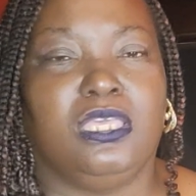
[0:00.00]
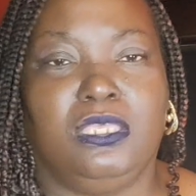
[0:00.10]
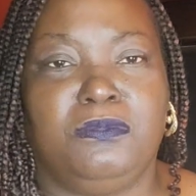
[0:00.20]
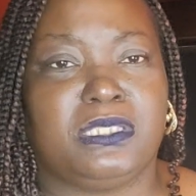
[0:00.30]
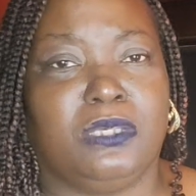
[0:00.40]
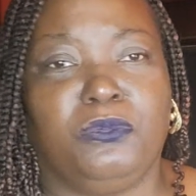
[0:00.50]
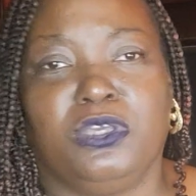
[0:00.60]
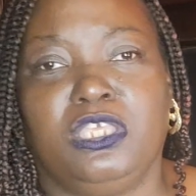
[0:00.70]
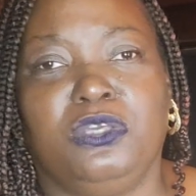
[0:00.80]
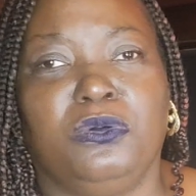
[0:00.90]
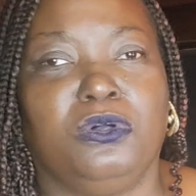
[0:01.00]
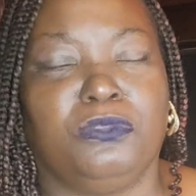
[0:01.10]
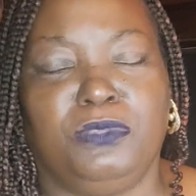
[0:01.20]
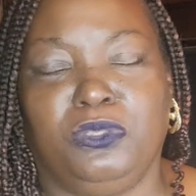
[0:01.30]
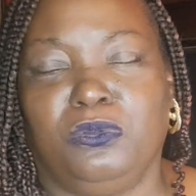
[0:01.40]
And he was like, well, he
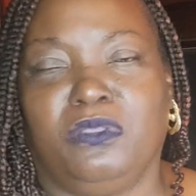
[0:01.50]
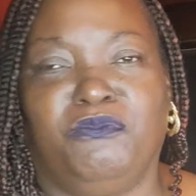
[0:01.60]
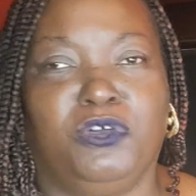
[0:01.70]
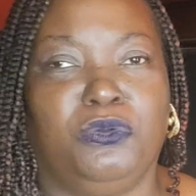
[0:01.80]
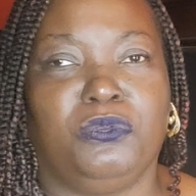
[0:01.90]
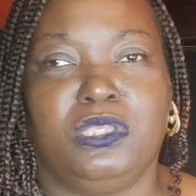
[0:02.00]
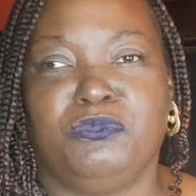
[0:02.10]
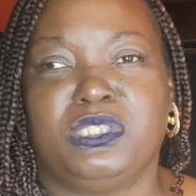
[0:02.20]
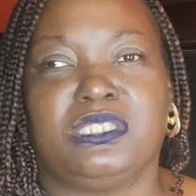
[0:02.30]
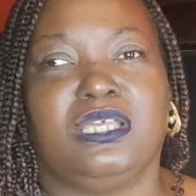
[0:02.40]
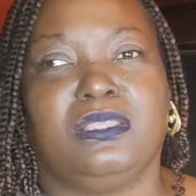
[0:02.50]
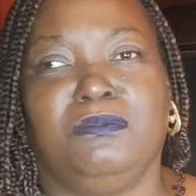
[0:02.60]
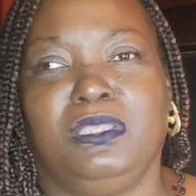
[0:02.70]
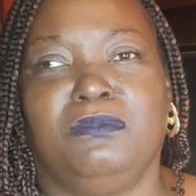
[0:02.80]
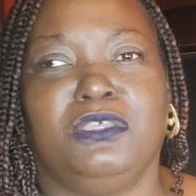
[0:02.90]
called me on the phone and was
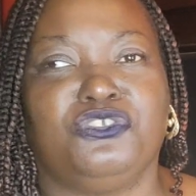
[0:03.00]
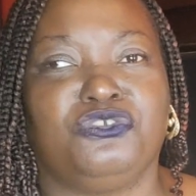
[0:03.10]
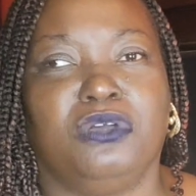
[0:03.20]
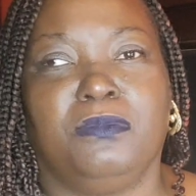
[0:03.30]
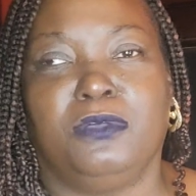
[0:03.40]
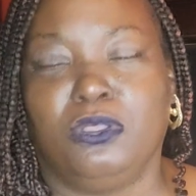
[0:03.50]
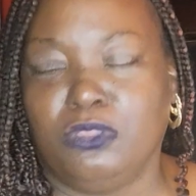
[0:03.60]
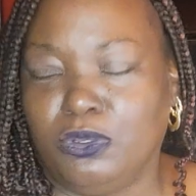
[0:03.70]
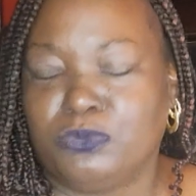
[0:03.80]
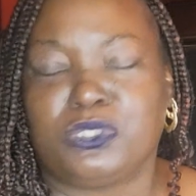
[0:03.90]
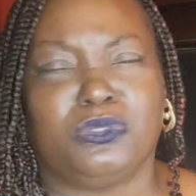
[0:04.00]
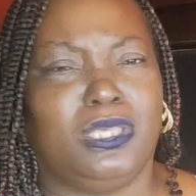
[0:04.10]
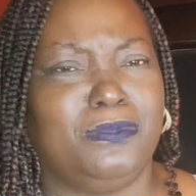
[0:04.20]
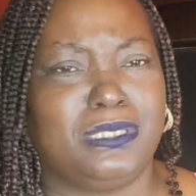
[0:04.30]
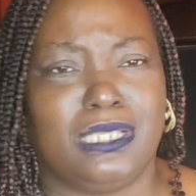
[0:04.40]
telling me to make sure I'm alone. So
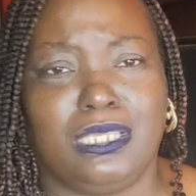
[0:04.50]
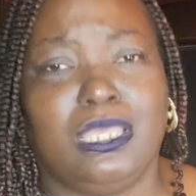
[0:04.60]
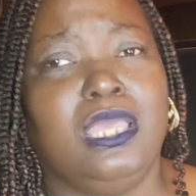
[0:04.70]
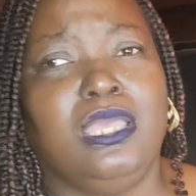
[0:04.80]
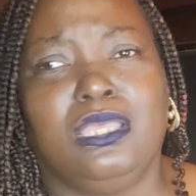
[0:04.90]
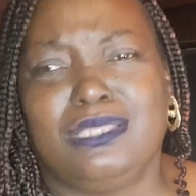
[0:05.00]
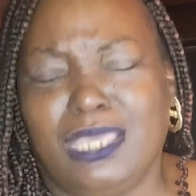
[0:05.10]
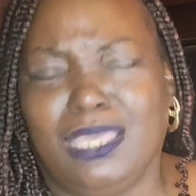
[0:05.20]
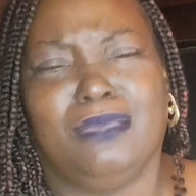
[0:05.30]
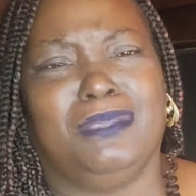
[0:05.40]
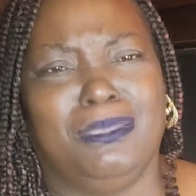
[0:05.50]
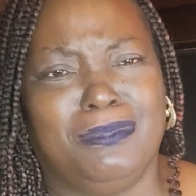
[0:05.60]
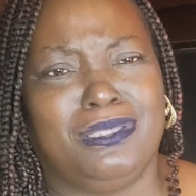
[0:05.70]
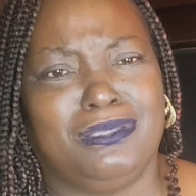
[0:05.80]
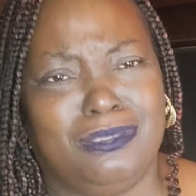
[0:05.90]
they was like, damn,
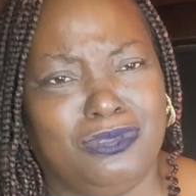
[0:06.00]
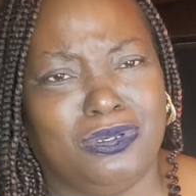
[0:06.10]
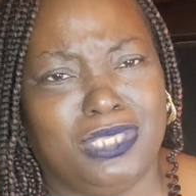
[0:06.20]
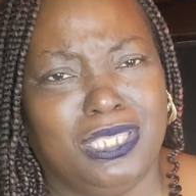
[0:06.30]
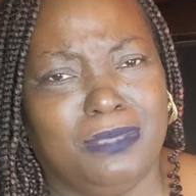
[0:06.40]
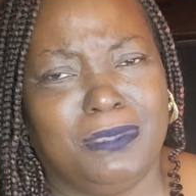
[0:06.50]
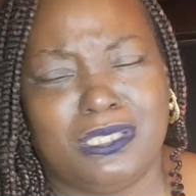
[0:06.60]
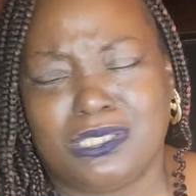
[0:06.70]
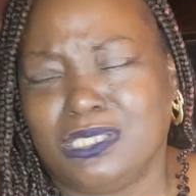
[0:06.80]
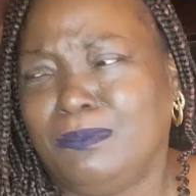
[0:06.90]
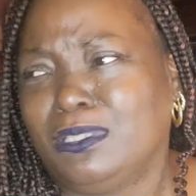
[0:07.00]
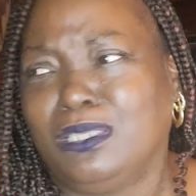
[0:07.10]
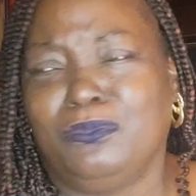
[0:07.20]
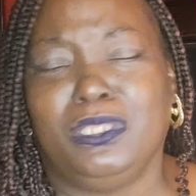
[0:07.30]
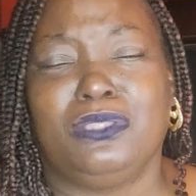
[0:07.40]
Emma, you know, Emmett is dumber
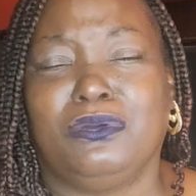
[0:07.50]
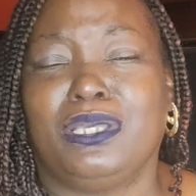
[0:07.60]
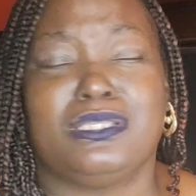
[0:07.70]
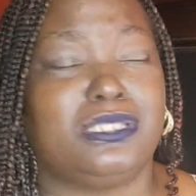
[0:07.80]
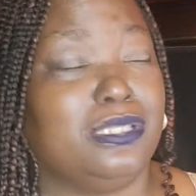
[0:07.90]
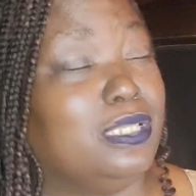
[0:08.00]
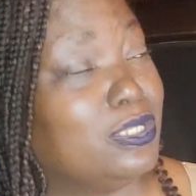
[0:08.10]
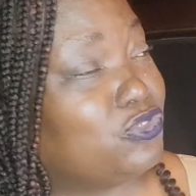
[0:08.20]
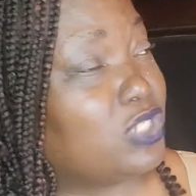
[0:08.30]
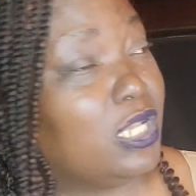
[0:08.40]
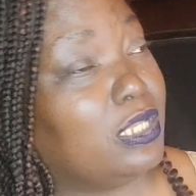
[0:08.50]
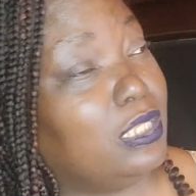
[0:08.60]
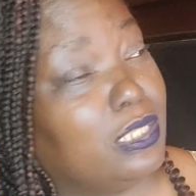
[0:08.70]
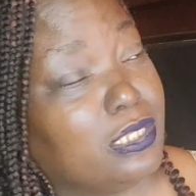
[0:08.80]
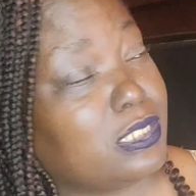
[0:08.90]
than we thought. I say, yeah, child,
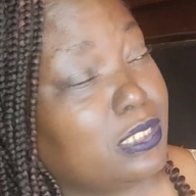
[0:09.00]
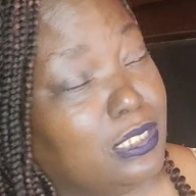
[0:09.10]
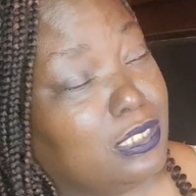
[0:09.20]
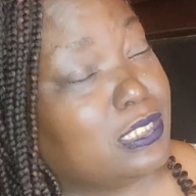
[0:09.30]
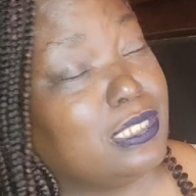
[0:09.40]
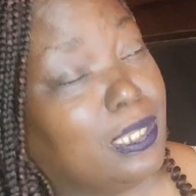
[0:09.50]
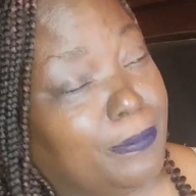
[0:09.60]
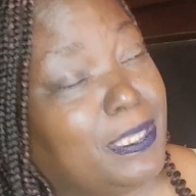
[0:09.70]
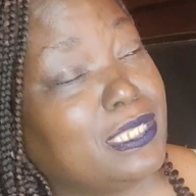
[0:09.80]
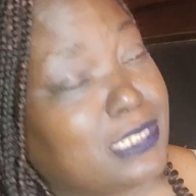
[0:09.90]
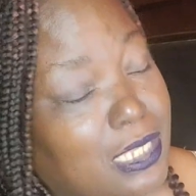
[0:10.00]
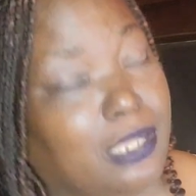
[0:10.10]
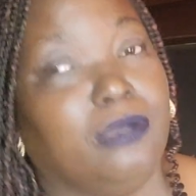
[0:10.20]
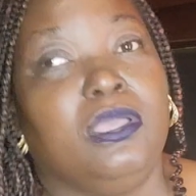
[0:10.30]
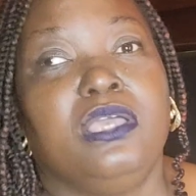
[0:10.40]
he is. He is dumb as
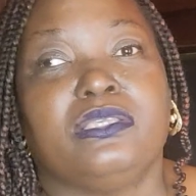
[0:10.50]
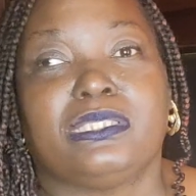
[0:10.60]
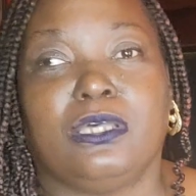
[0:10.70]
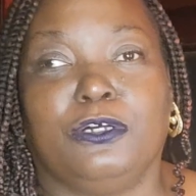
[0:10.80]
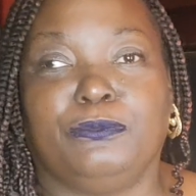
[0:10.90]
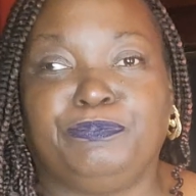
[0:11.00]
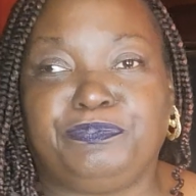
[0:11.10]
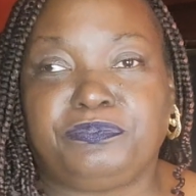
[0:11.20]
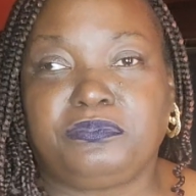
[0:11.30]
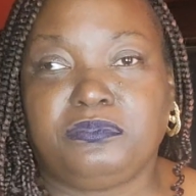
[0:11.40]
hell. So,